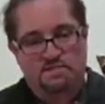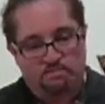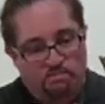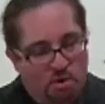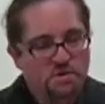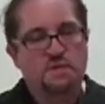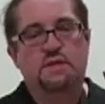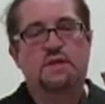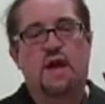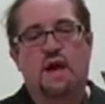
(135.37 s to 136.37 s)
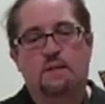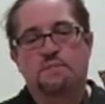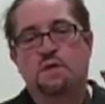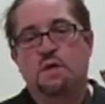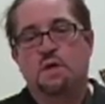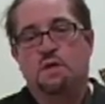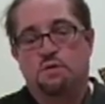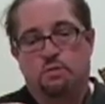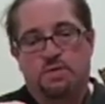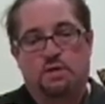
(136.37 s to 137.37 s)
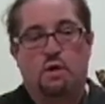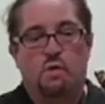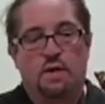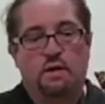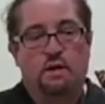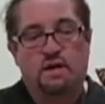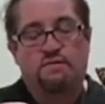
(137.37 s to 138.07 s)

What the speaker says: Most of the times, you'll be going,